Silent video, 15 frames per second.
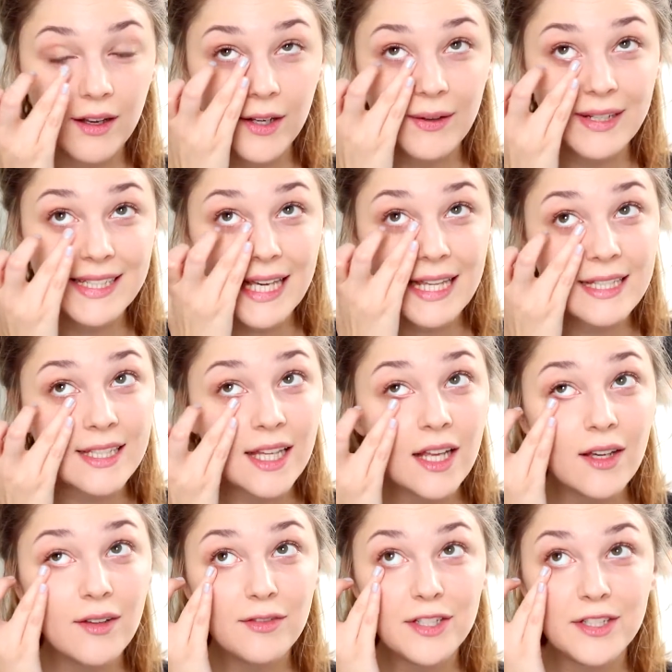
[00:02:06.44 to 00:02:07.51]
I know I say this
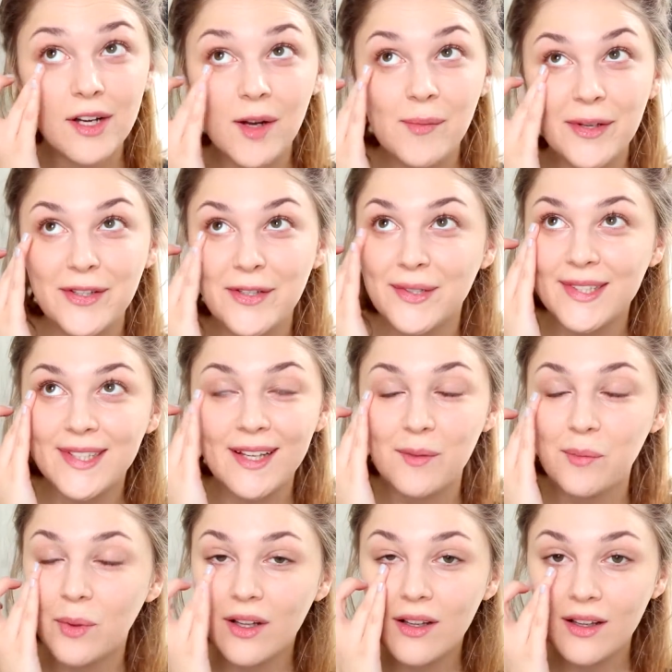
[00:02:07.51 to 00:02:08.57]
every time I use
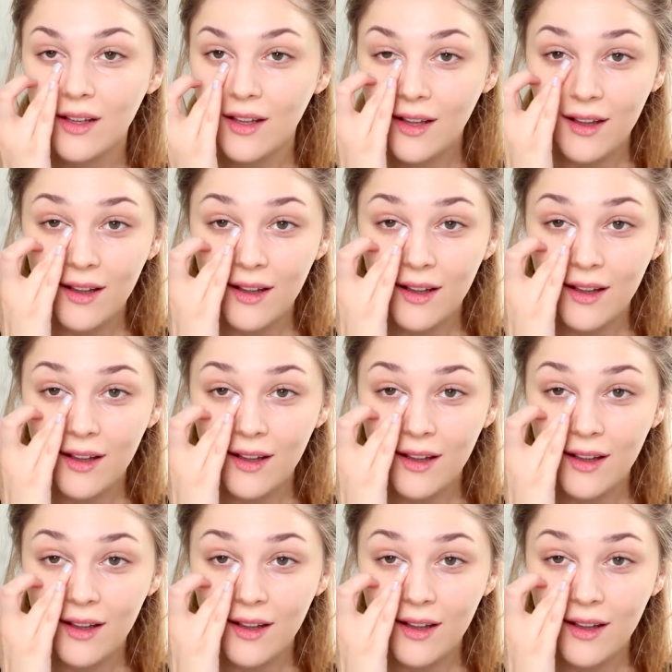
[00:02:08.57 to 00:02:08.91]
it, but